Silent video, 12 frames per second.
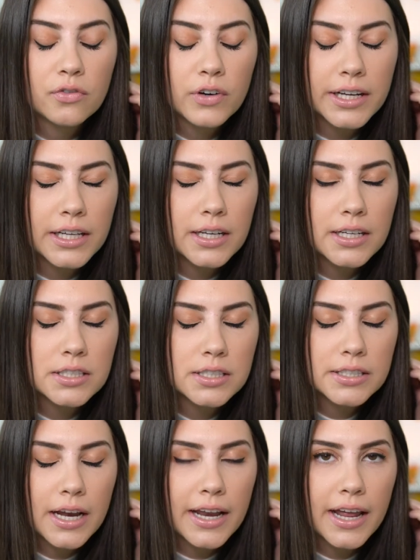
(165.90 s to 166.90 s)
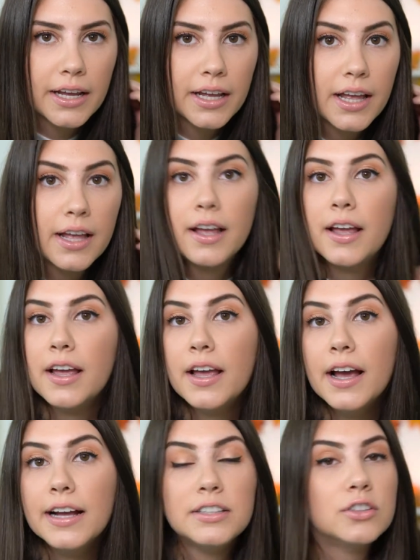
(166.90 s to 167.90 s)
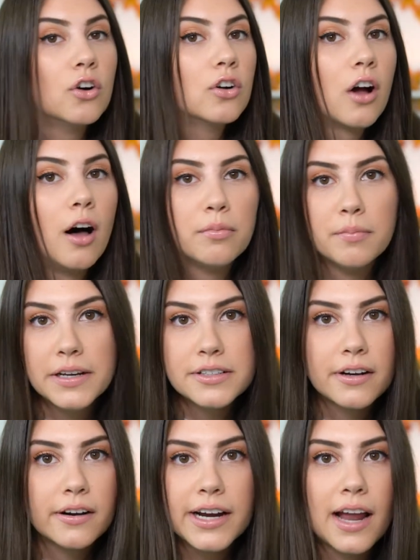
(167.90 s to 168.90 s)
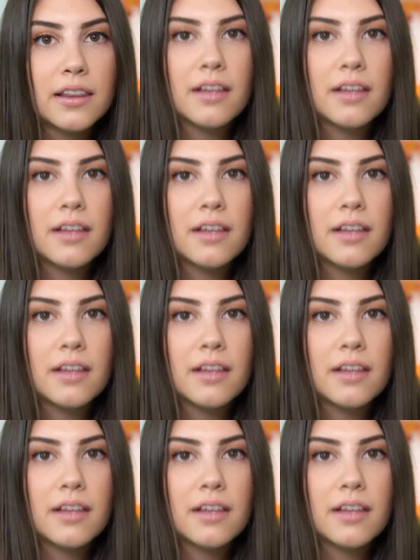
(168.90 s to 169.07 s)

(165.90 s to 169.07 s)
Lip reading: freaking stunning. It's so complimentary. I